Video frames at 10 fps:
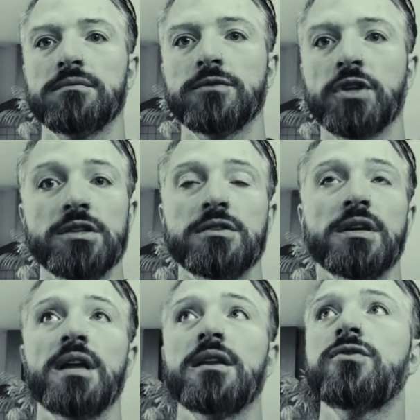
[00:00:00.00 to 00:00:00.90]
Just to
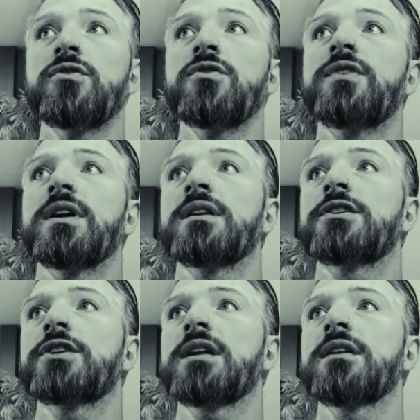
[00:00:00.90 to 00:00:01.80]
get the groove. Then the
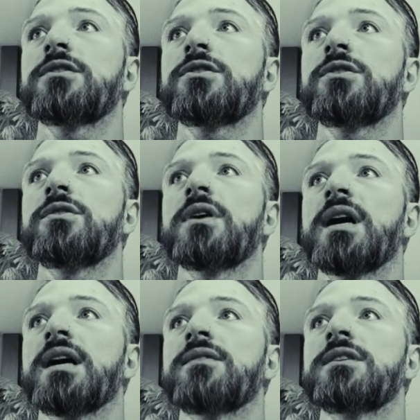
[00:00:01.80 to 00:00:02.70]
channel 2, I
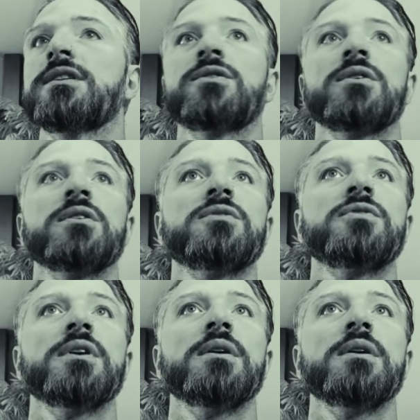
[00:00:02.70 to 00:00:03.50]
have this sort of